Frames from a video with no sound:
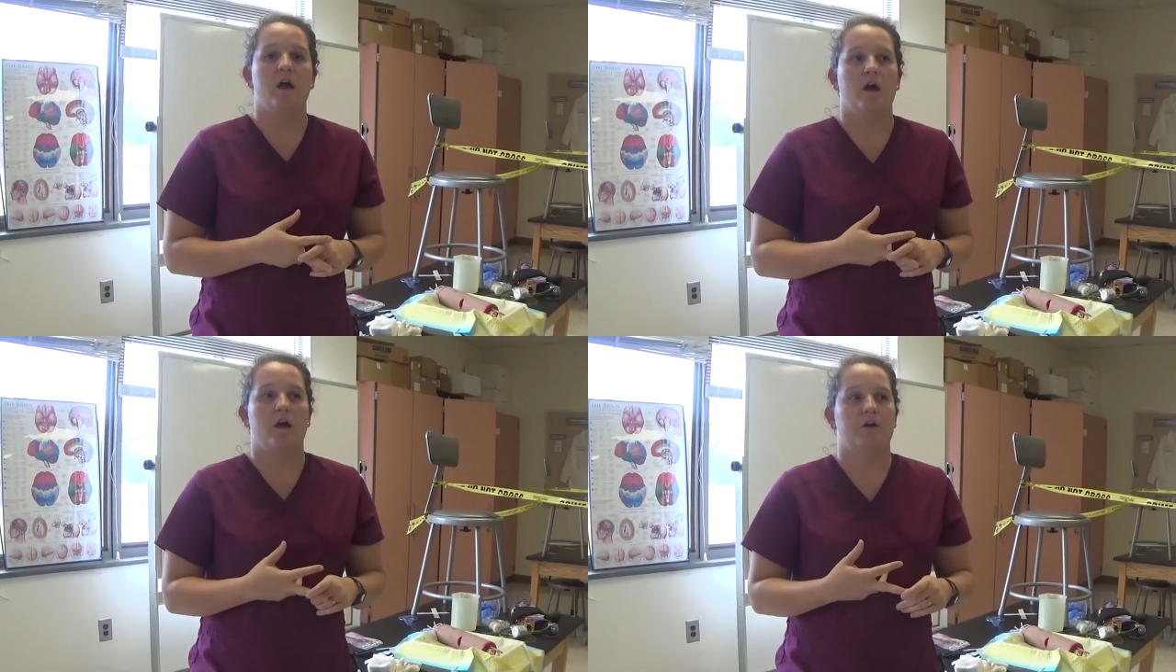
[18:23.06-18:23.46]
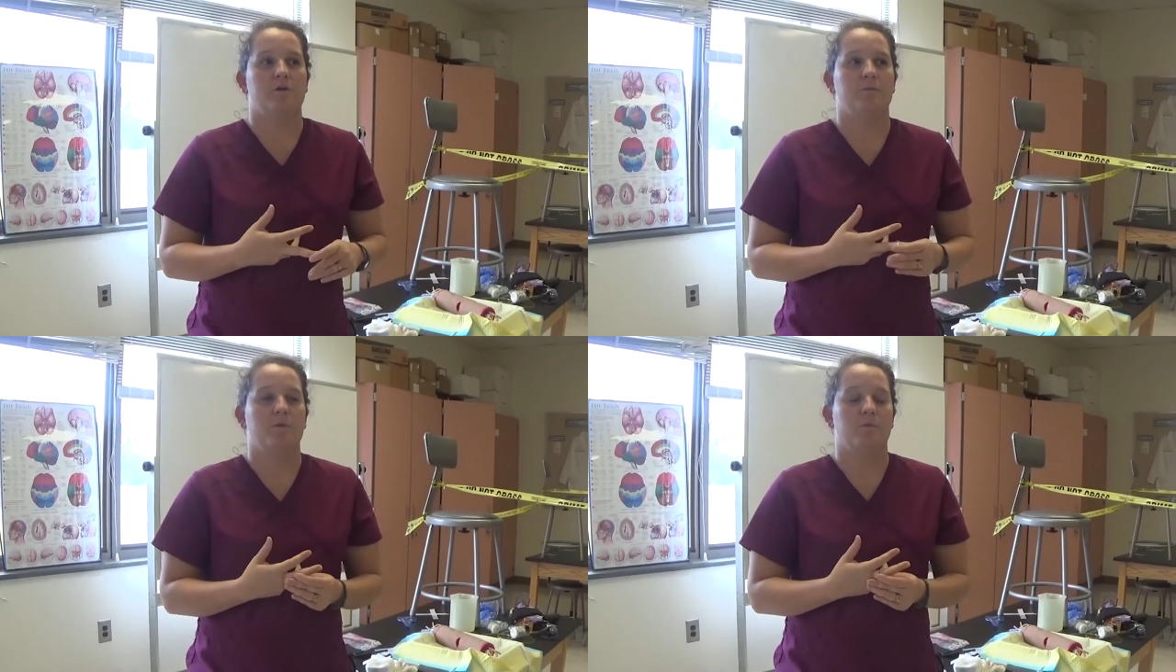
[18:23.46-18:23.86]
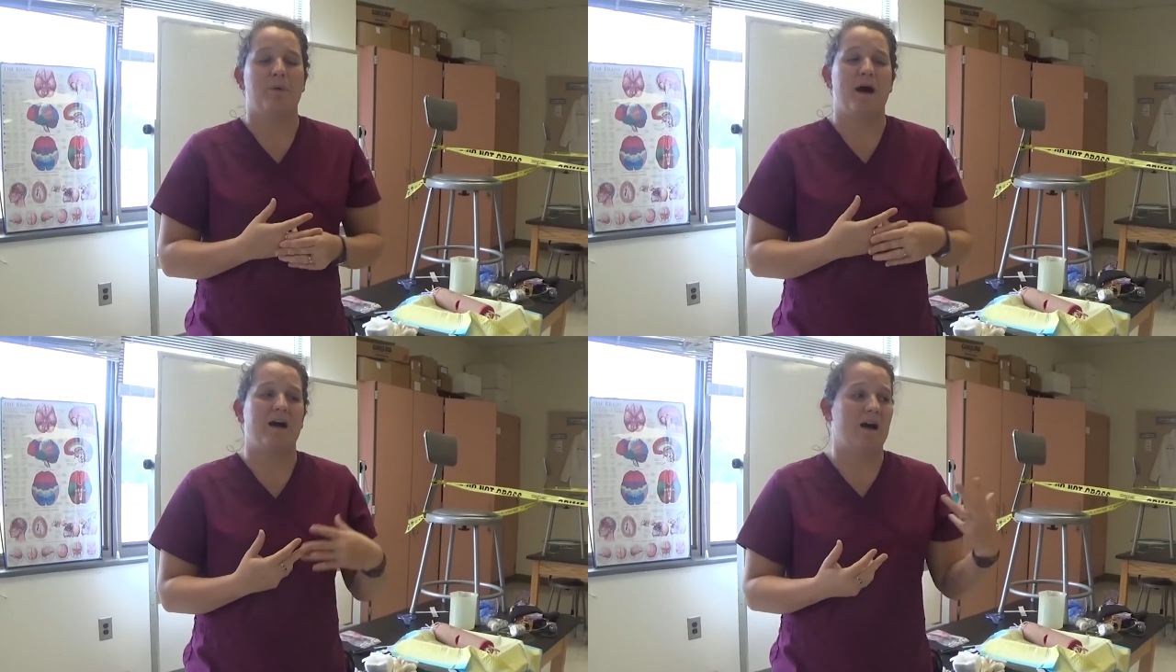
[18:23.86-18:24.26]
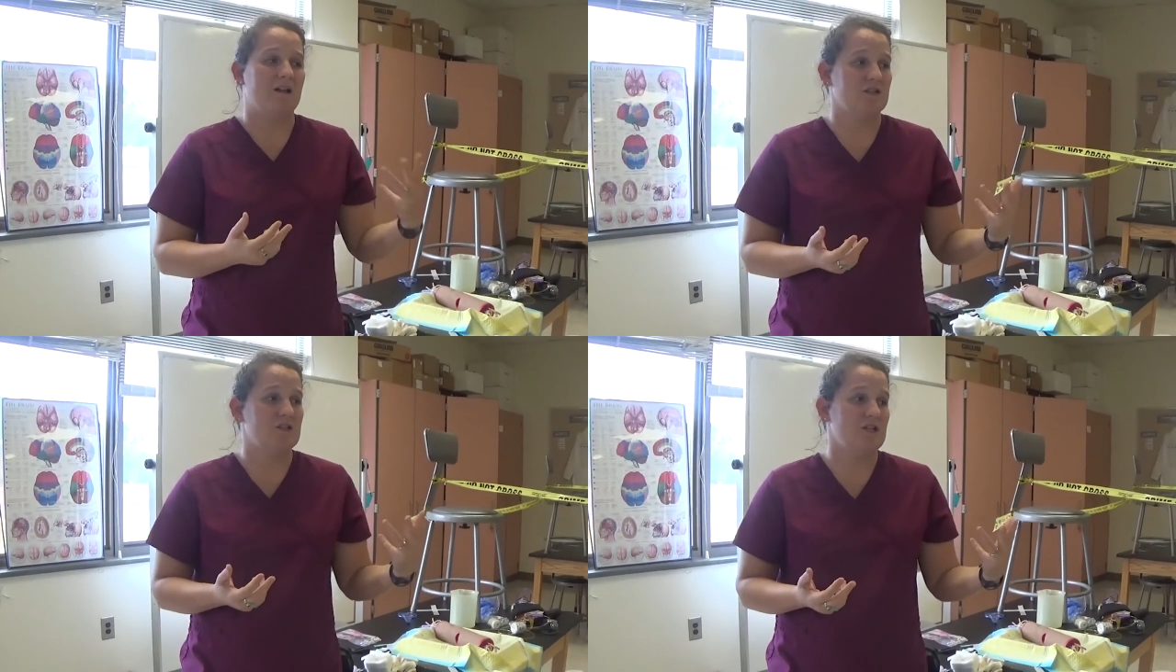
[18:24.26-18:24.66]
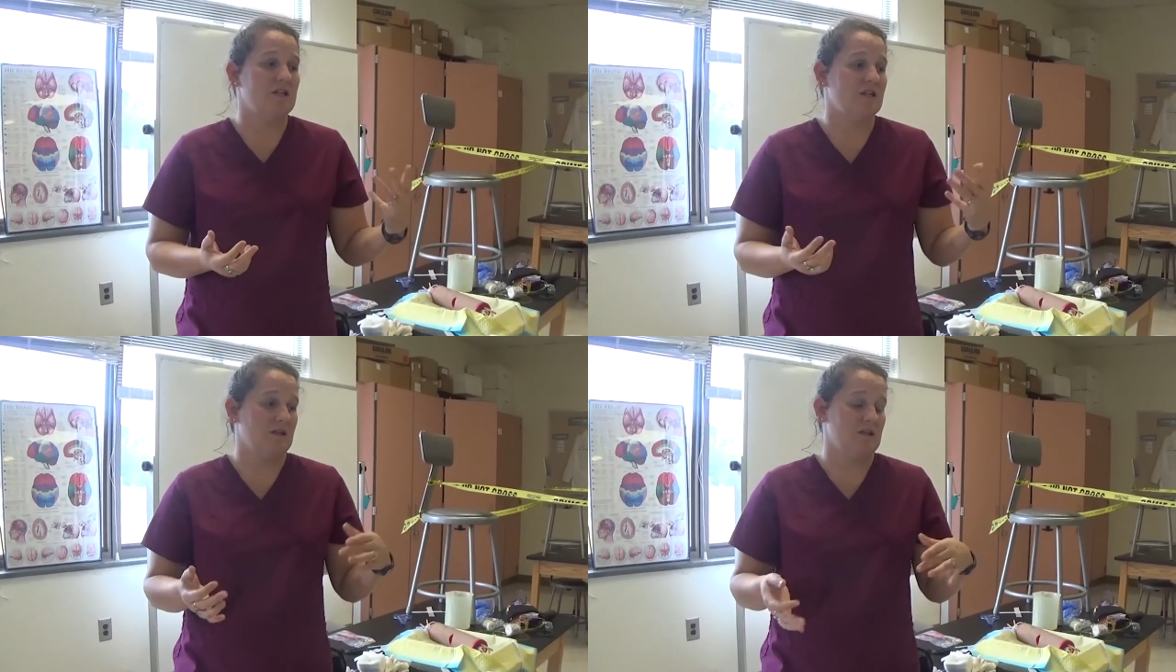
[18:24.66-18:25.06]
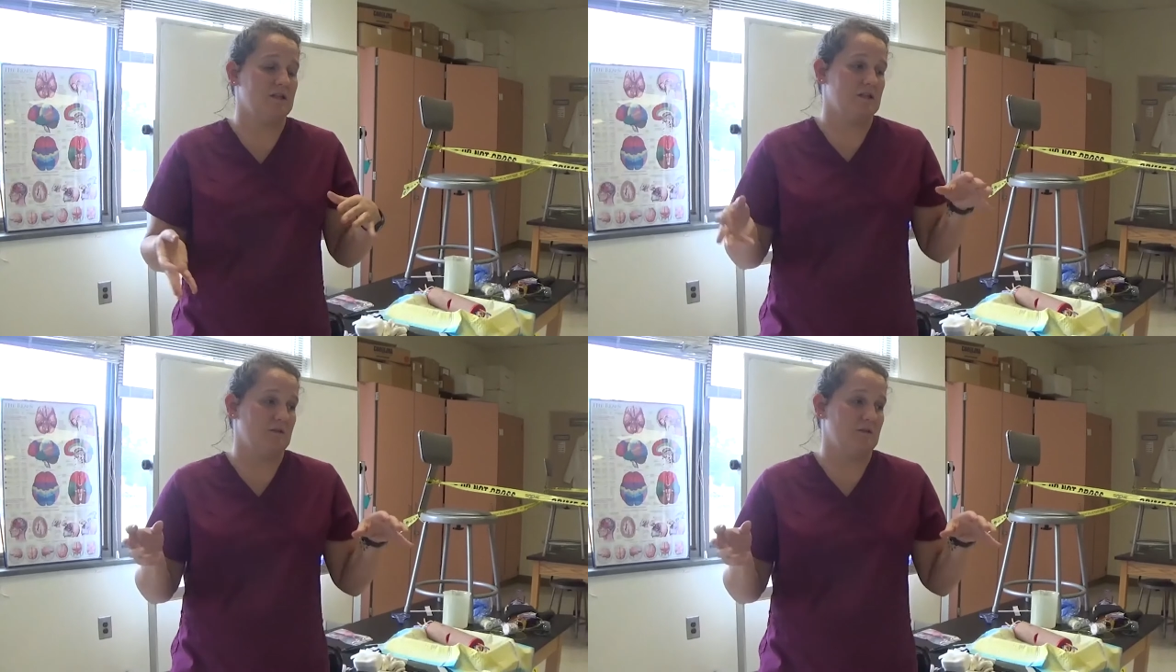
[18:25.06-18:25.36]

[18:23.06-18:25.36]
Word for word: Um, biology, this is